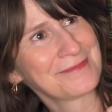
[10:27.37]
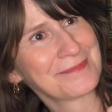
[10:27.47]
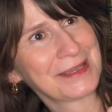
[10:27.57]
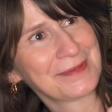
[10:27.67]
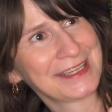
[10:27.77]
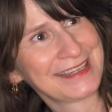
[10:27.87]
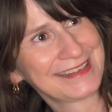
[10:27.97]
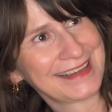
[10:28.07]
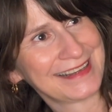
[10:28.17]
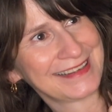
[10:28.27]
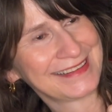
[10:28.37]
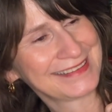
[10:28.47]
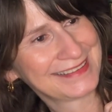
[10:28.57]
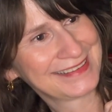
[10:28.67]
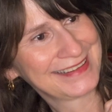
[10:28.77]
maybe
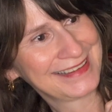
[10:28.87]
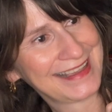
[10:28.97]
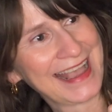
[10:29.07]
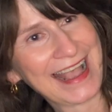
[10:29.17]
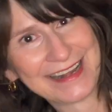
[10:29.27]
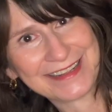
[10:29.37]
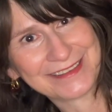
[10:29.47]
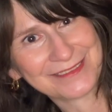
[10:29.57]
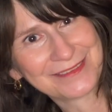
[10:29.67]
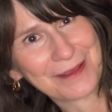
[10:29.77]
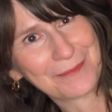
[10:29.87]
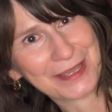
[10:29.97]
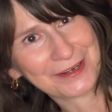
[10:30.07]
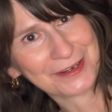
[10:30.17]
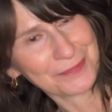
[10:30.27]
add in a better